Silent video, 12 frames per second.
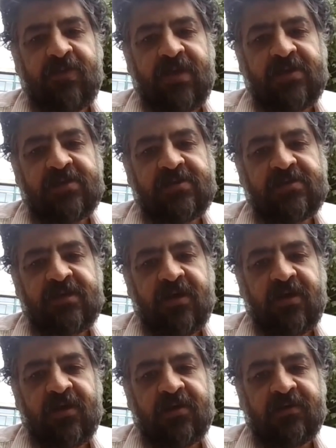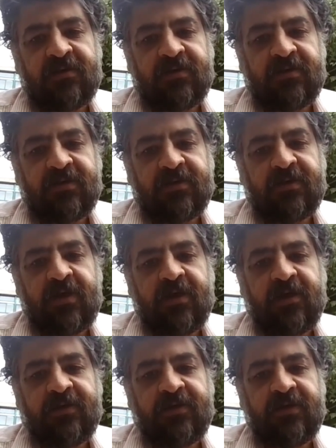based on the
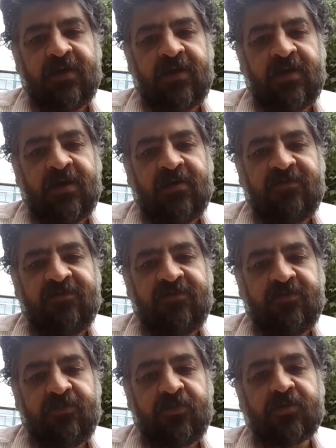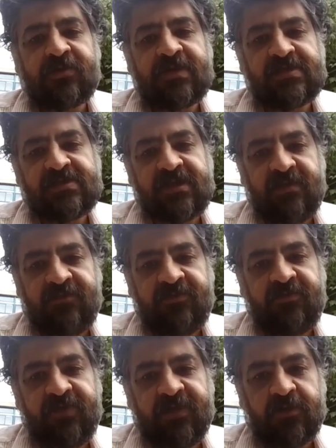idea of protest
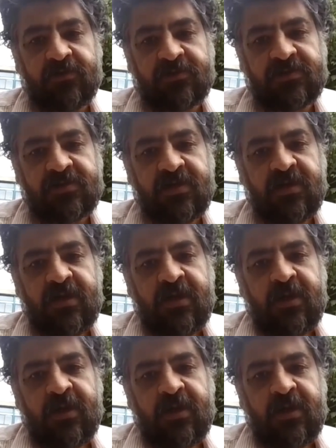selfie videos,